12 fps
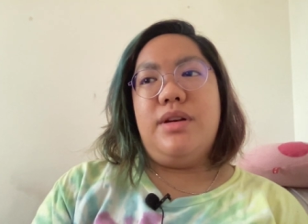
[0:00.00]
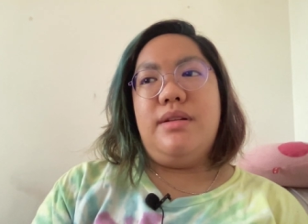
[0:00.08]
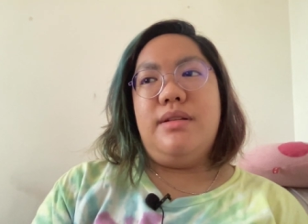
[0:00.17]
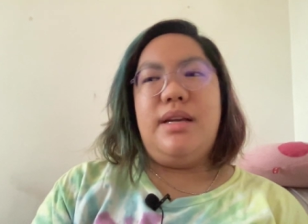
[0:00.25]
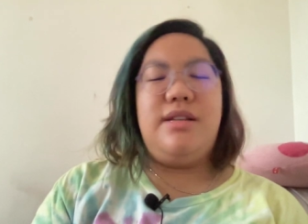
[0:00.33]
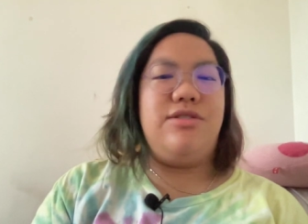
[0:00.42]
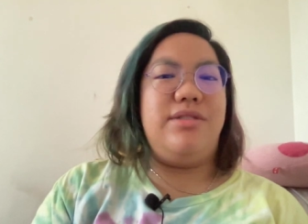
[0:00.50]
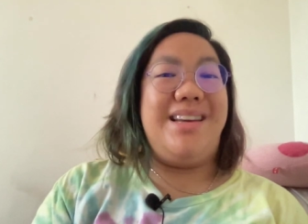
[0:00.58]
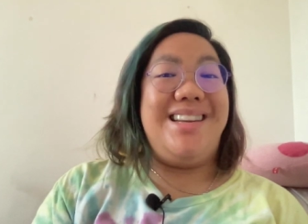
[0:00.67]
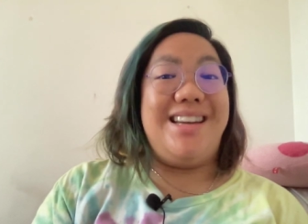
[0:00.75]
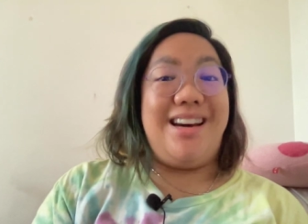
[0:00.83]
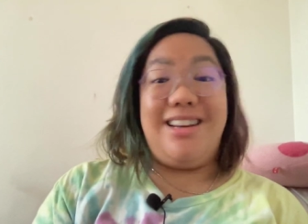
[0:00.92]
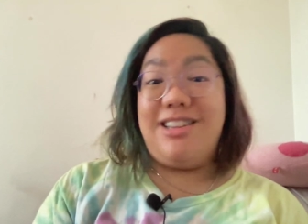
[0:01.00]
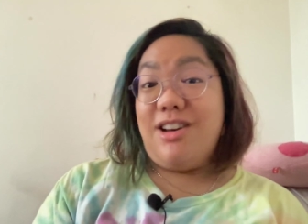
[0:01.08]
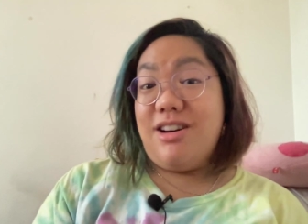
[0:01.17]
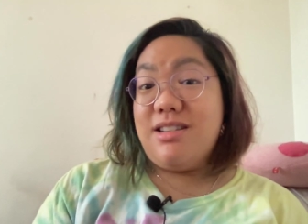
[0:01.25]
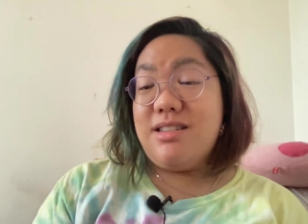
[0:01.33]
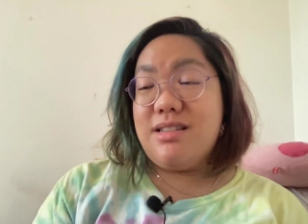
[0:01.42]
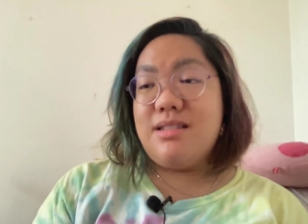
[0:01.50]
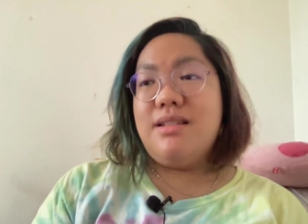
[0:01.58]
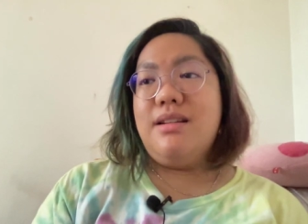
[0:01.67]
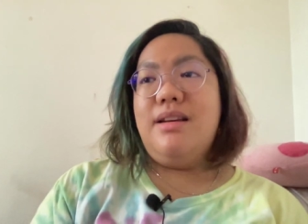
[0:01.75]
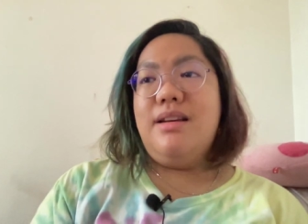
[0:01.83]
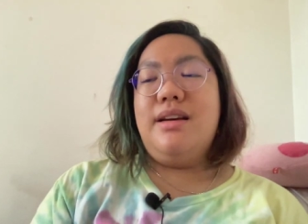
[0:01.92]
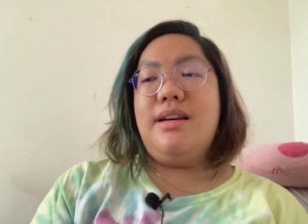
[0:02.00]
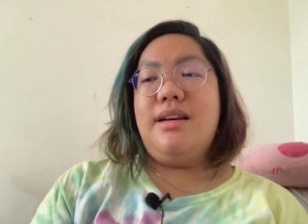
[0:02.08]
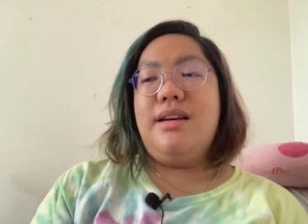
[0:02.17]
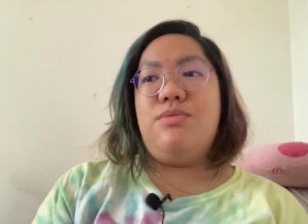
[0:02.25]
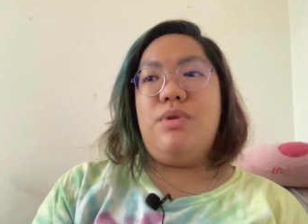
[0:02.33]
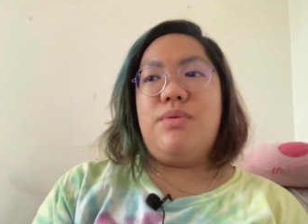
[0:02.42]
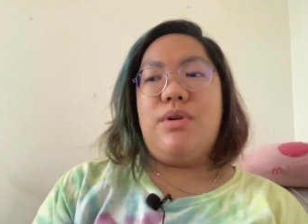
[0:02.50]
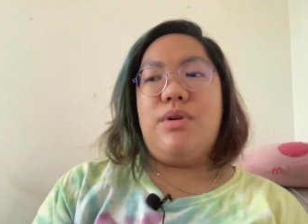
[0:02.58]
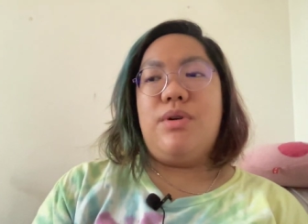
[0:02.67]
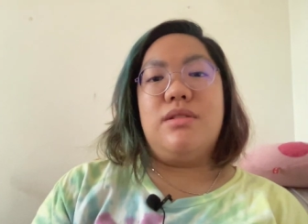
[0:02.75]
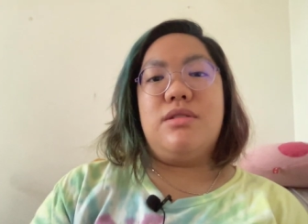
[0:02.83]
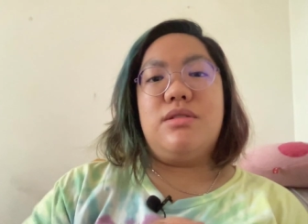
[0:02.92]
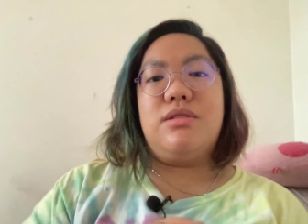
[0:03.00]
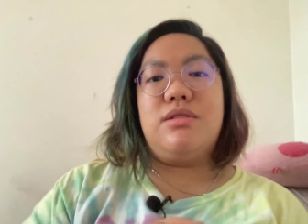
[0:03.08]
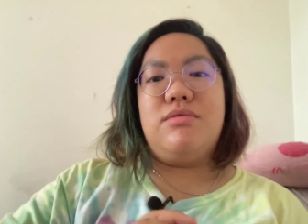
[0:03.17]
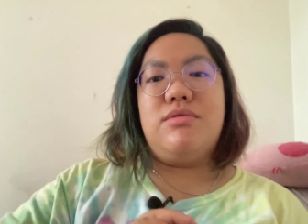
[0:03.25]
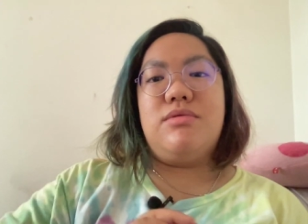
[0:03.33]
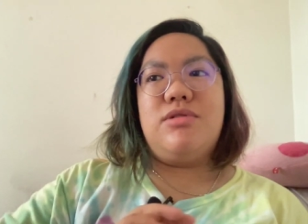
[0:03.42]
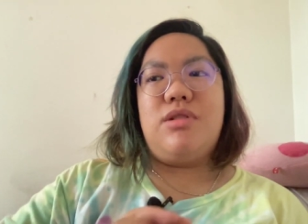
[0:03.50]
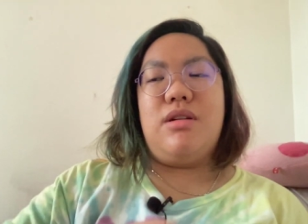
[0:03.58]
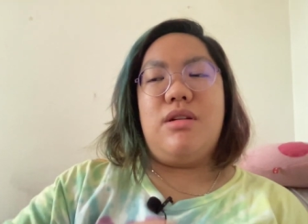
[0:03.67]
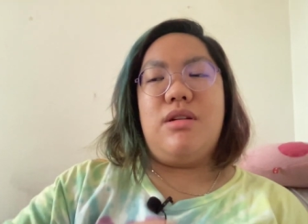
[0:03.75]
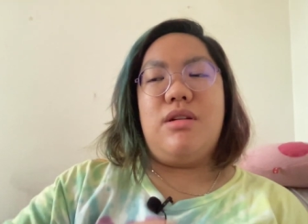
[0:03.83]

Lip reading: day-to-day dialogues, because we were all taught